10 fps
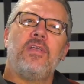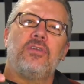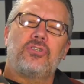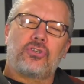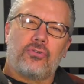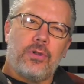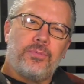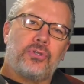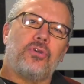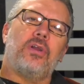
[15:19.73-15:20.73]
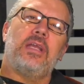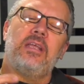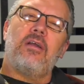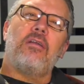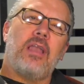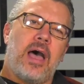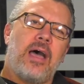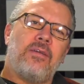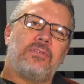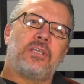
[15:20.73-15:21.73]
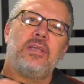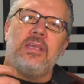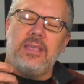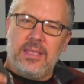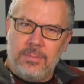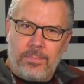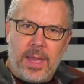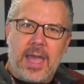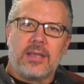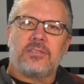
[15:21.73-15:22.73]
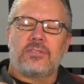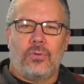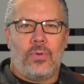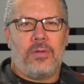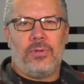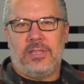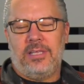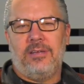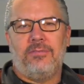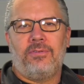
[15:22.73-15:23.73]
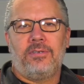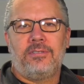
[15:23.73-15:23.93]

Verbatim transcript: Scripture in our lives impacts the way we live.